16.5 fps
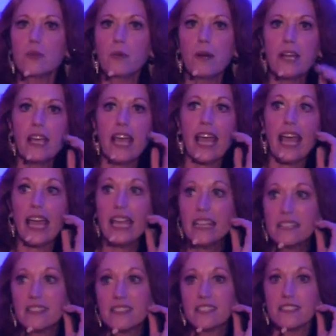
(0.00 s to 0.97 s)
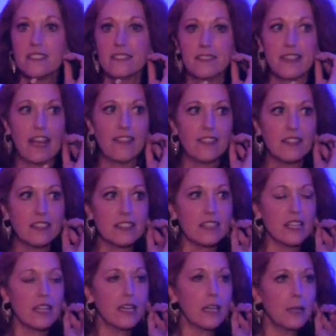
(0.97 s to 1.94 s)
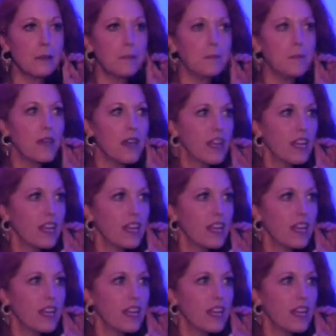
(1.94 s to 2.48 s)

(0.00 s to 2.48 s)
28 at this time.